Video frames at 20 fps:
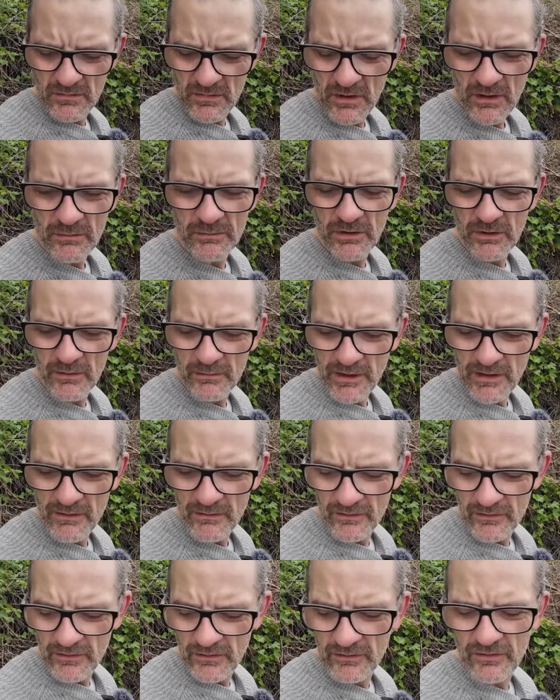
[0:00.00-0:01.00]
up at about
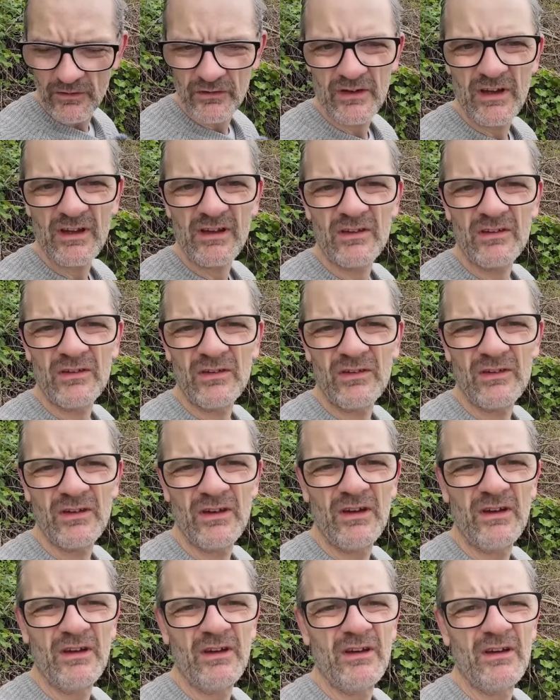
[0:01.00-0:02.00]
30 seconds.
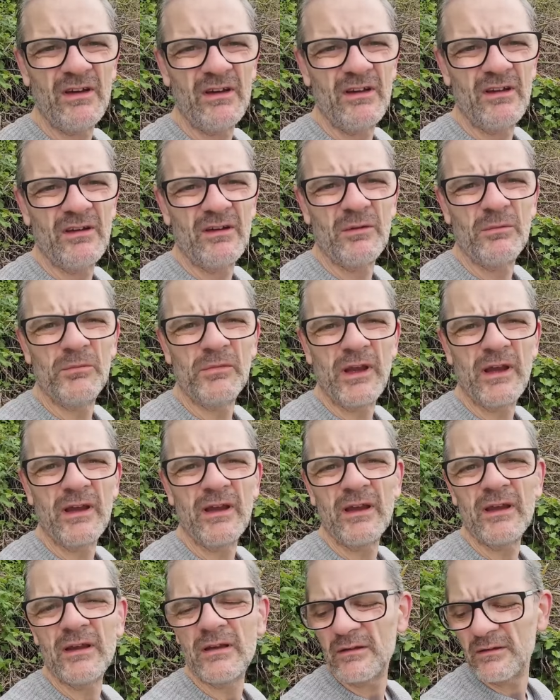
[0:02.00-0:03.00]
I'm
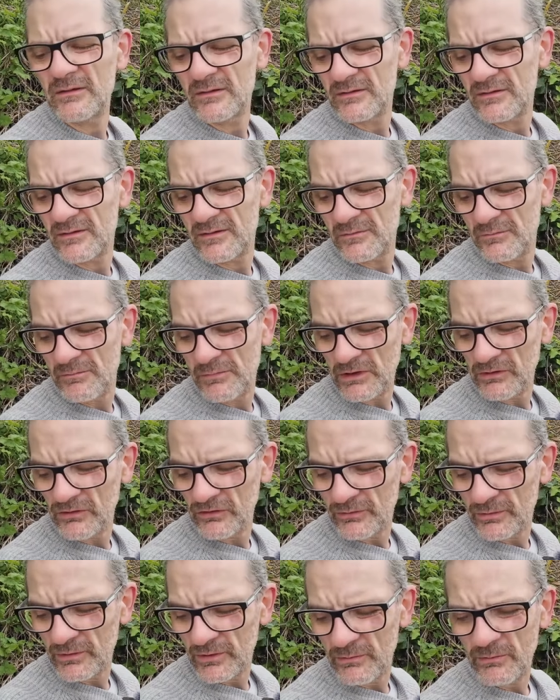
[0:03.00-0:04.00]
getting
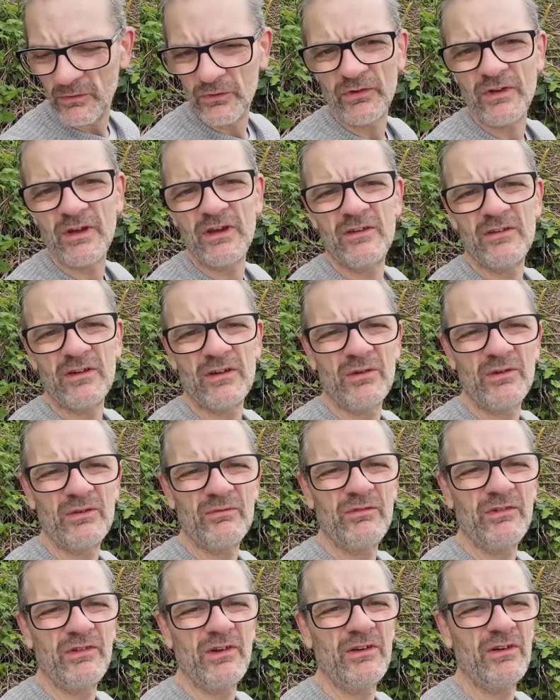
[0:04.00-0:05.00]
munched by mosquitoes
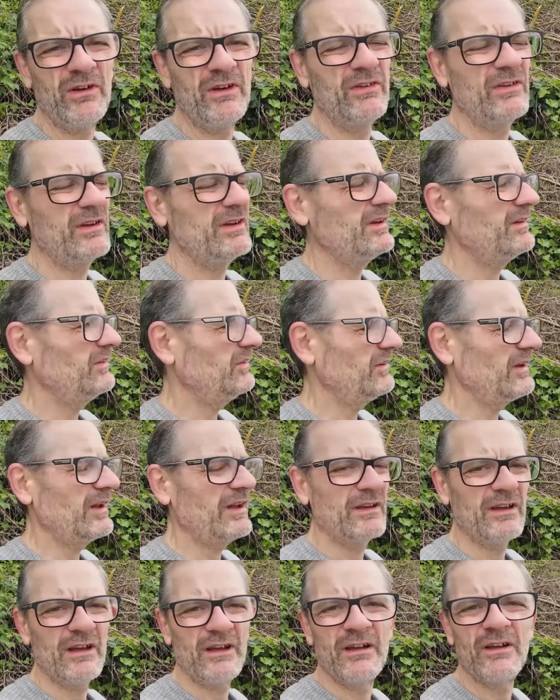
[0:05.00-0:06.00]
and flies here,
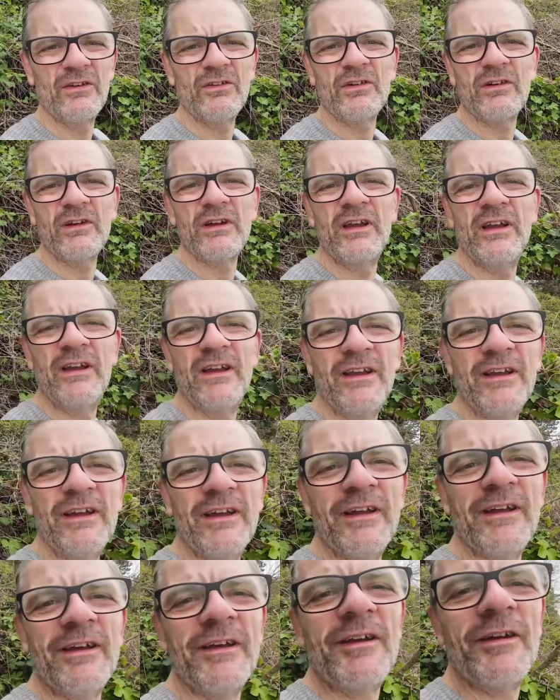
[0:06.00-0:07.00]
standing literally
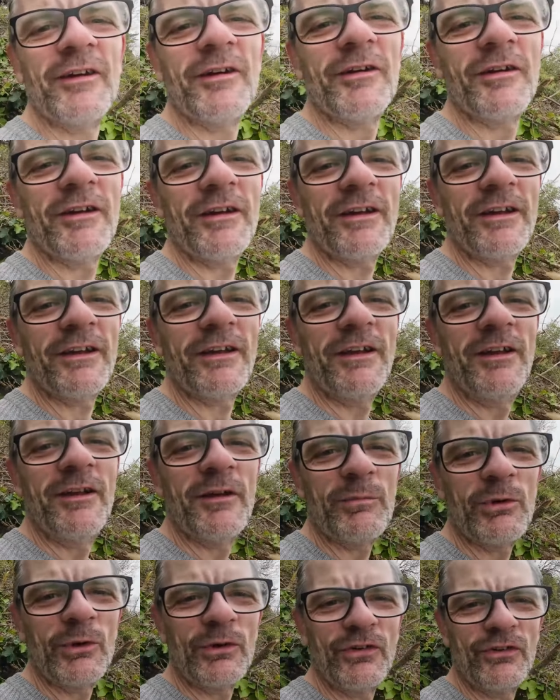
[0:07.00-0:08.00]
in the
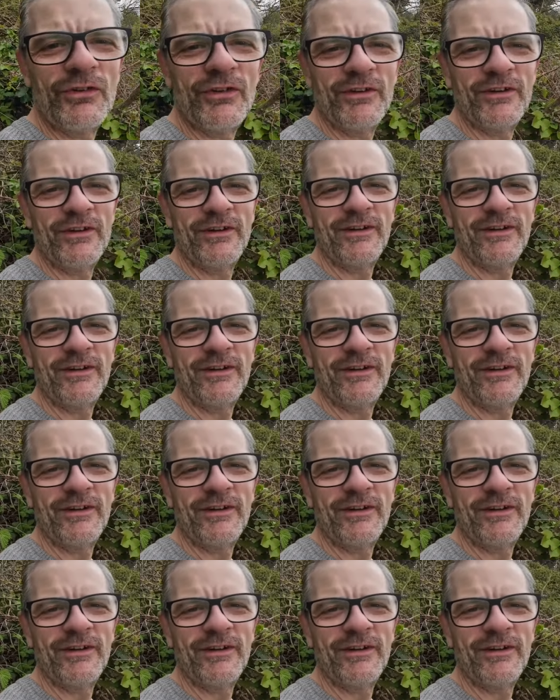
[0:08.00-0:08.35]
bush.